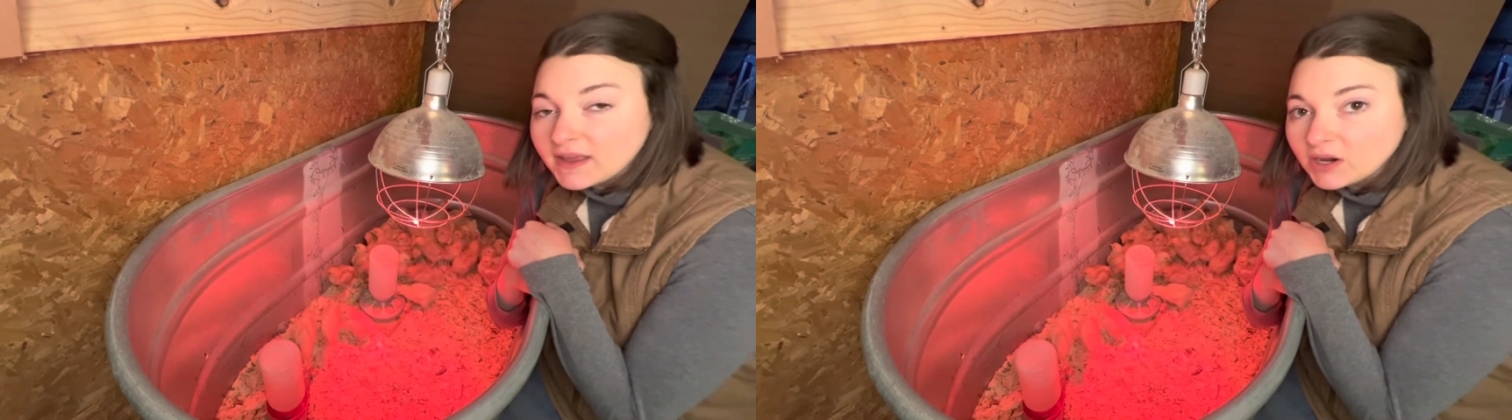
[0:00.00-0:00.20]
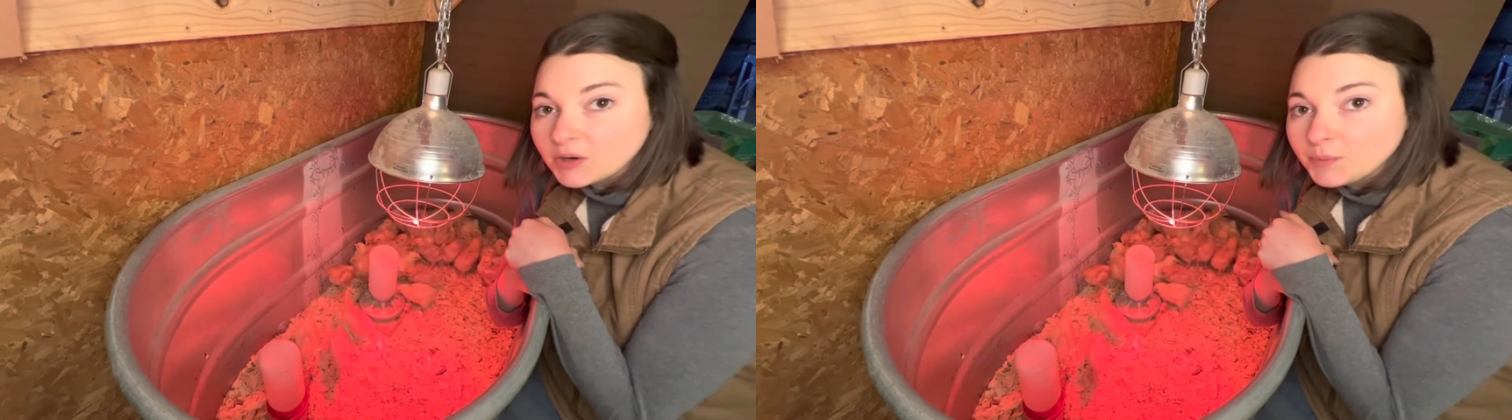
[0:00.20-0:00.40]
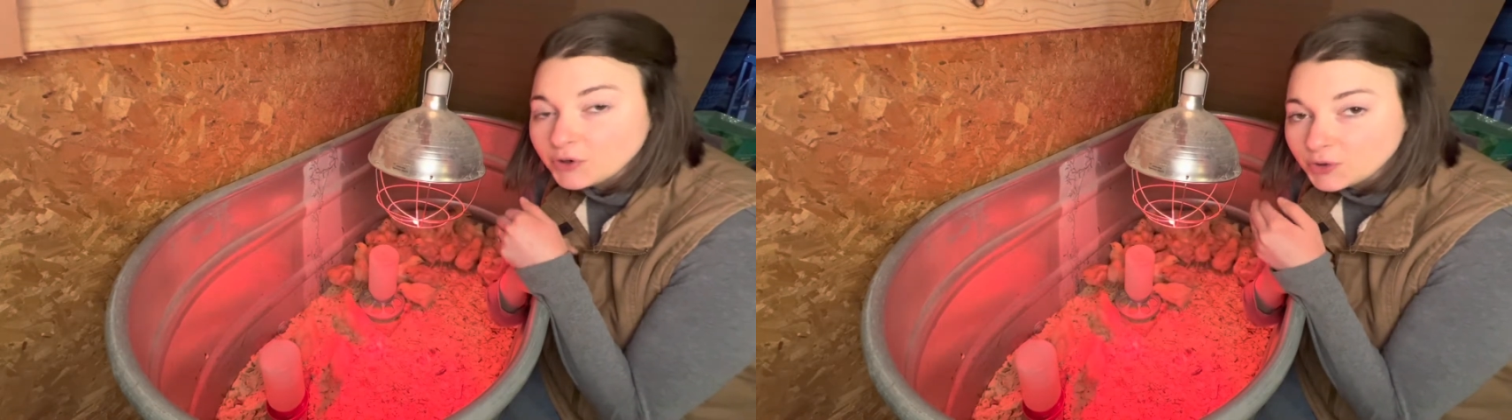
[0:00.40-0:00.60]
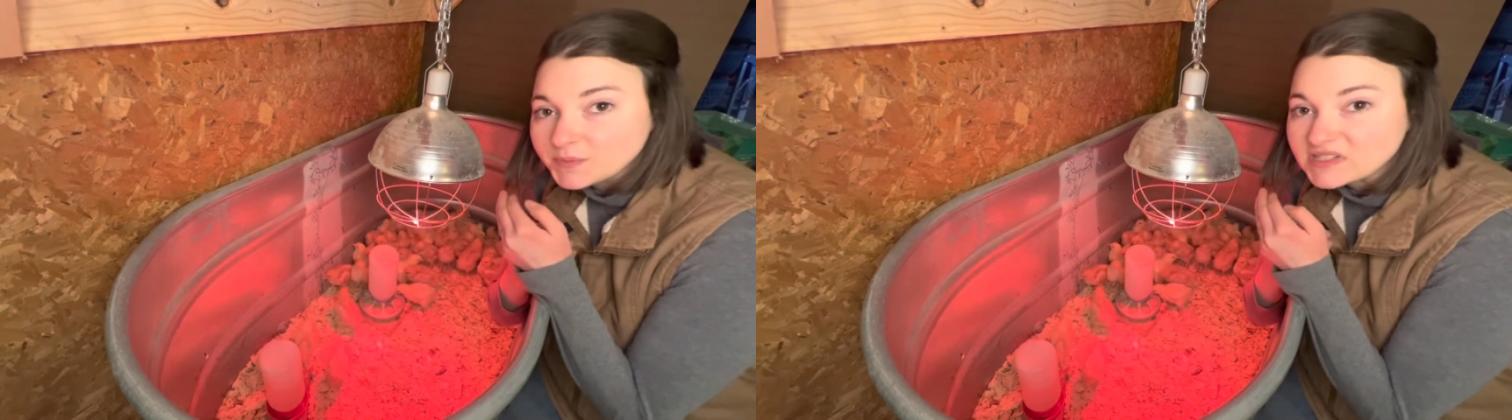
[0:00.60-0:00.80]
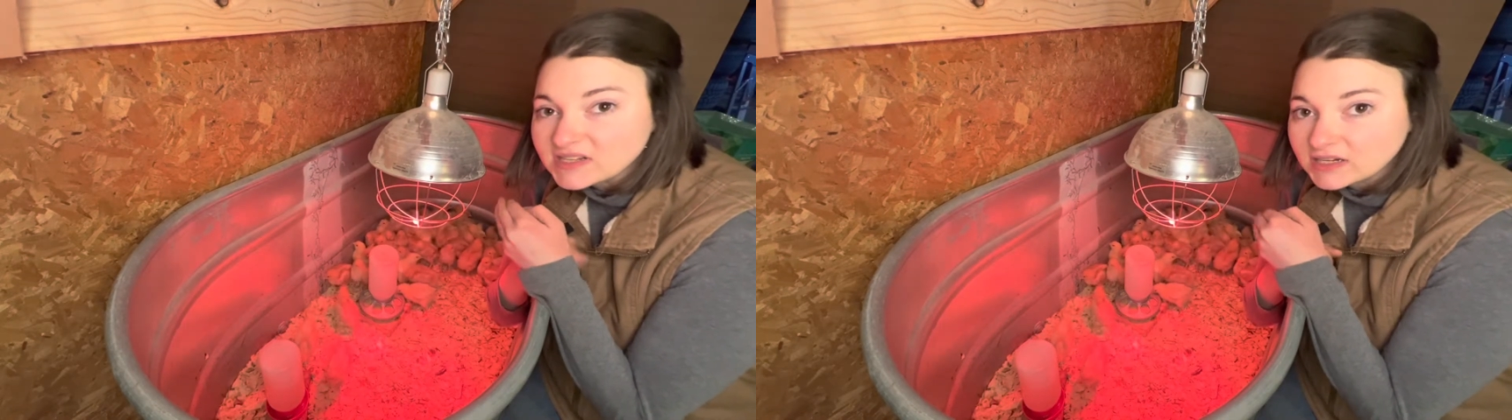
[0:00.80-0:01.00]
their poop
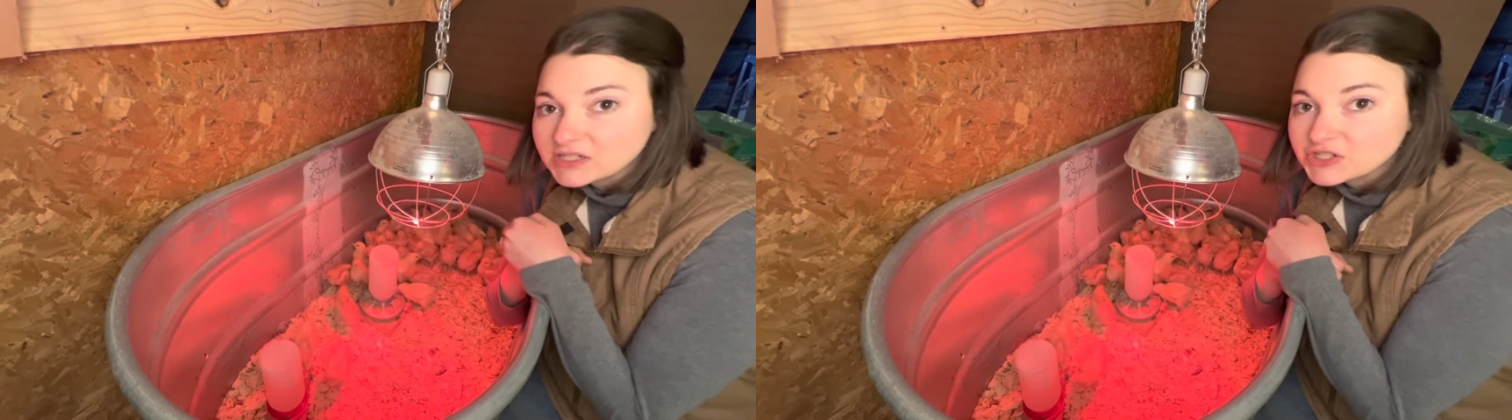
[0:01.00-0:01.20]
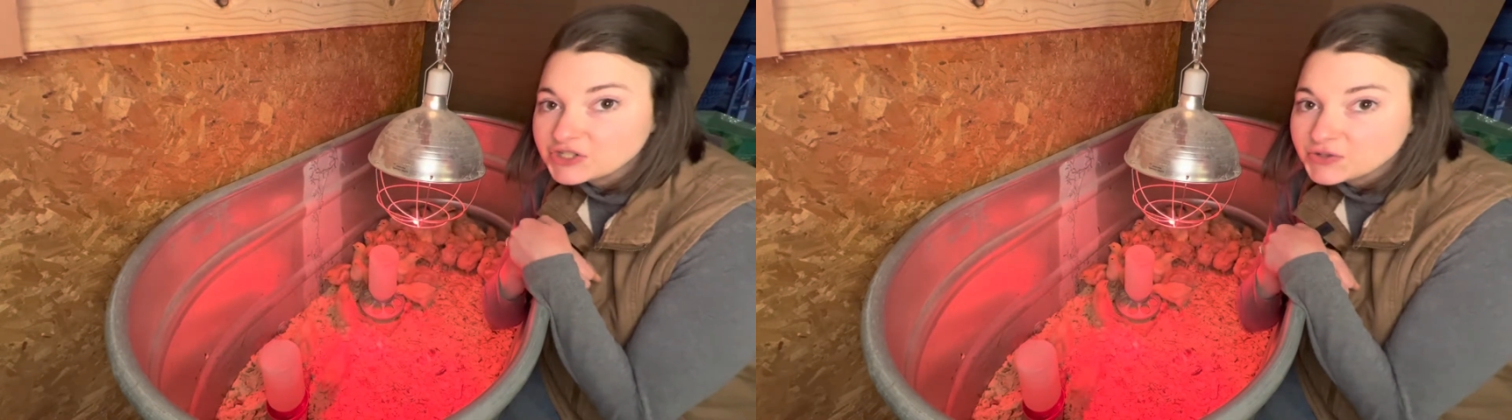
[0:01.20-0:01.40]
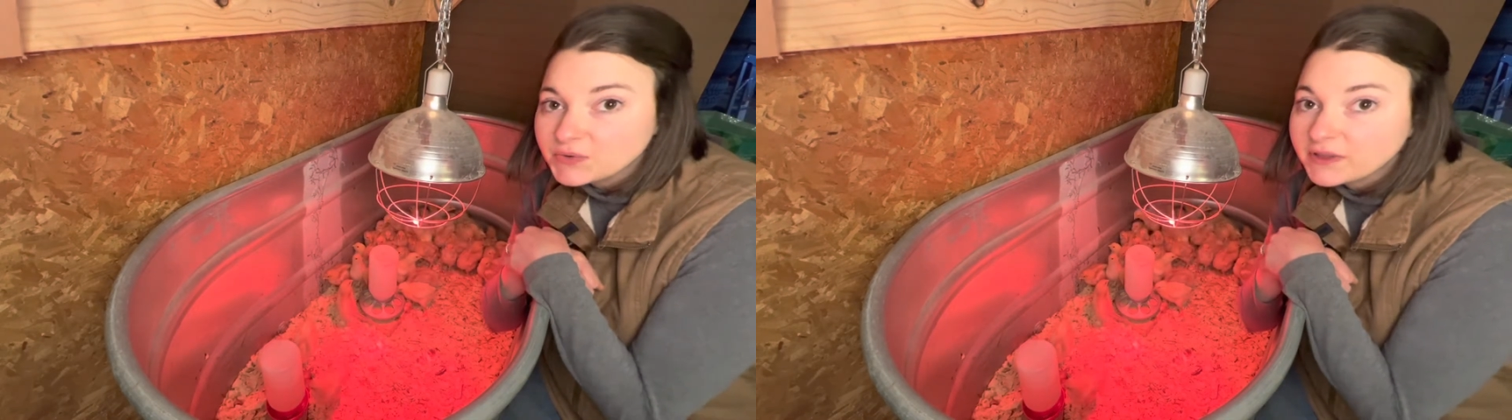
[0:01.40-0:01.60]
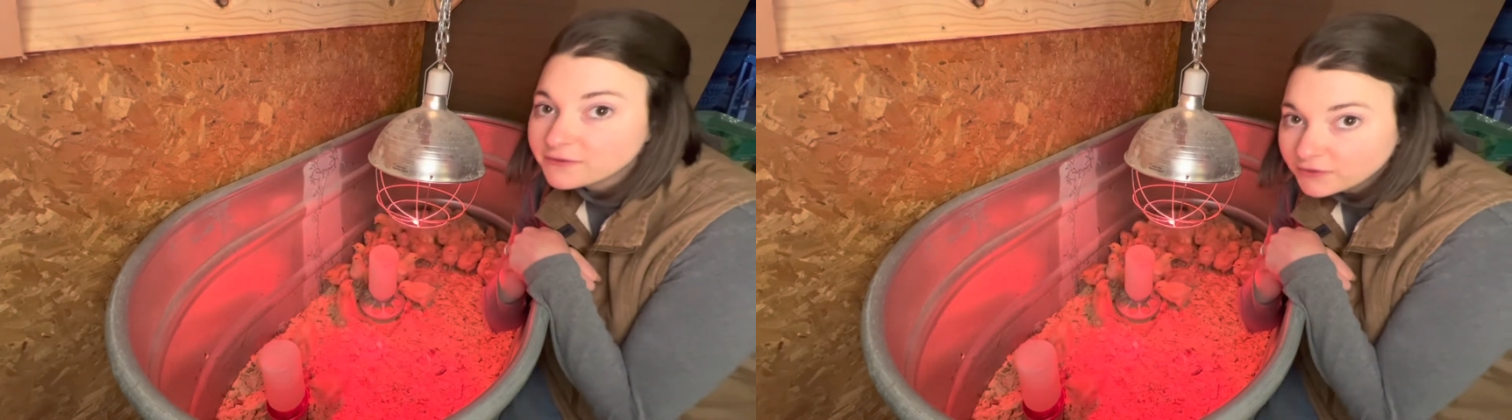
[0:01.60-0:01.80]
sticks to the